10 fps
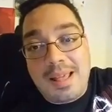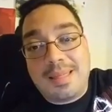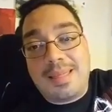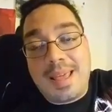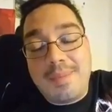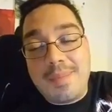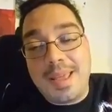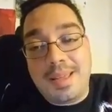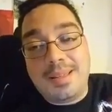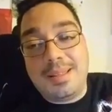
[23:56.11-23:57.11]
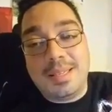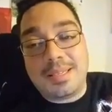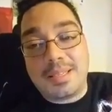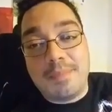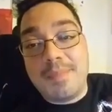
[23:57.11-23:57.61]
They make
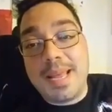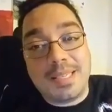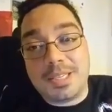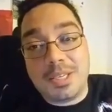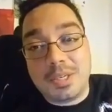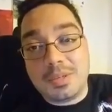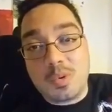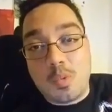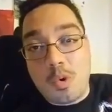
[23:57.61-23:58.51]
this amazing